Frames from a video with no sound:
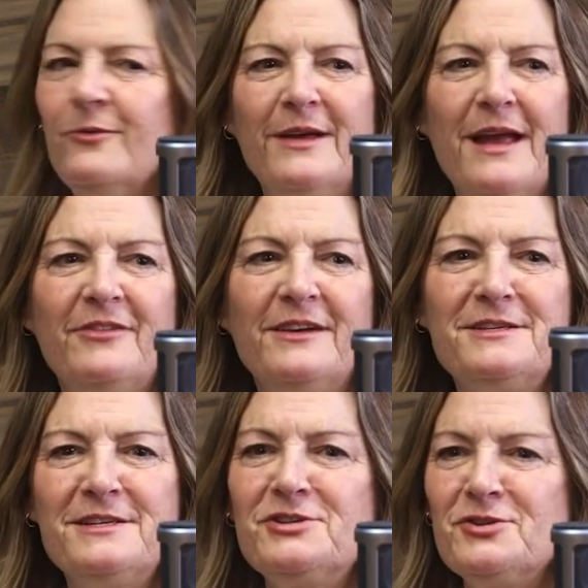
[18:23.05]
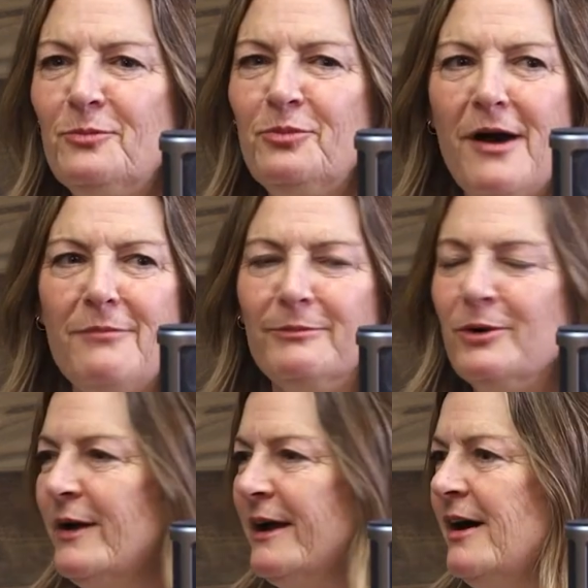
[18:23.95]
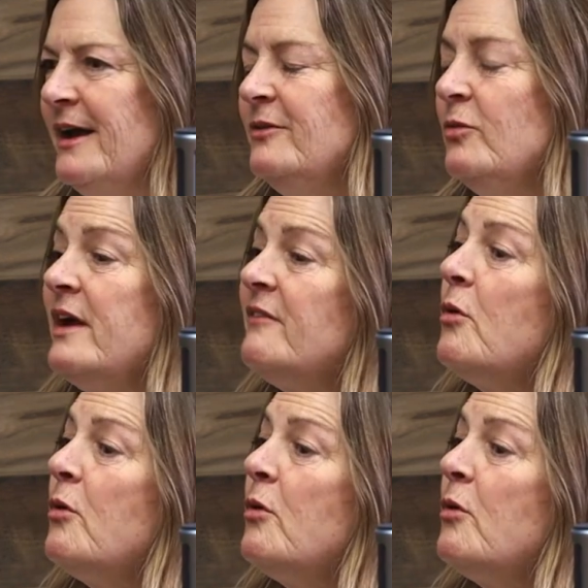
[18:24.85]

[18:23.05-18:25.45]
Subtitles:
We have an additional problem going on. We have